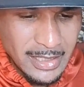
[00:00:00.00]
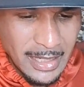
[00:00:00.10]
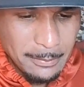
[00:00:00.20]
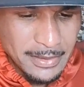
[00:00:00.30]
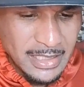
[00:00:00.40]

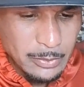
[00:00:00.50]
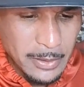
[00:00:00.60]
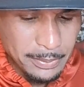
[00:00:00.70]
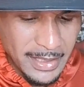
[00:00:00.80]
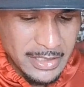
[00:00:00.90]
and I
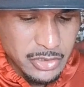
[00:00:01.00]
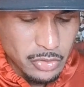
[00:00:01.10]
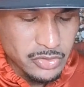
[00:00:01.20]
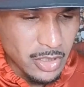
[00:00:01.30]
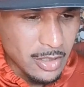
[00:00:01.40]
believe we played
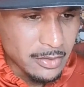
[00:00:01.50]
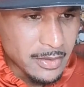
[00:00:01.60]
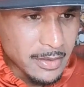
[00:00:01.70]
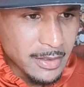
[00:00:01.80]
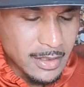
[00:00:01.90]
Utah,
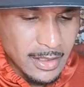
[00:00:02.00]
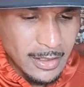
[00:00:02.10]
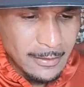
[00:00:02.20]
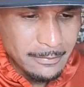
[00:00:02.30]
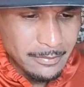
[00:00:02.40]

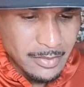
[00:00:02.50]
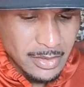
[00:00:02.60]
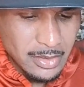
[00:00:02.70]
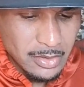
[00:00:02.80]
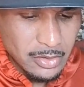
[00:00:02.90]
um,
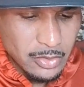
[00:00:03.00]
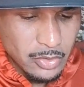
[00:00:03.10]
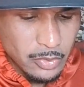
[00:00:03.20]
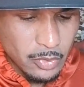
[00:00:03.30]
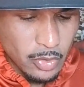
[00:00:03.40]
uh,
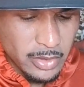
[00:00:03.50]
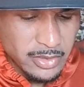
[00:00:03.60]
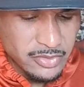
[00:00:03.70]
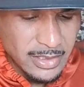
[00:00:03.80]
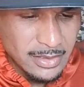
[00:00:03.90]
uh
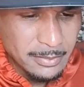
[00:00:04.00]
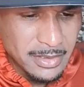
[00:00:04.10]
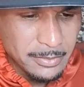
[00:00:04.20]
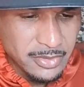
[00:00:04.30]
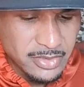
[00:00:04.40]
Oregon State. Let
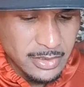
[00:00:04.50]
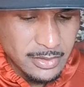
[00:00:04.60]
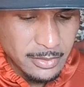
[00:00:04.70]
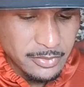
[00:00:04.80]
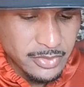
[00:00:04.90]
me let me
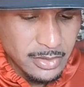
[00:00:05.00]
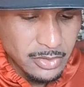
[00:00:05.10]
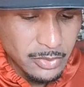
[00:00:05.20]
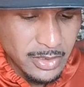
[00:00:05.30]
see. Let me see.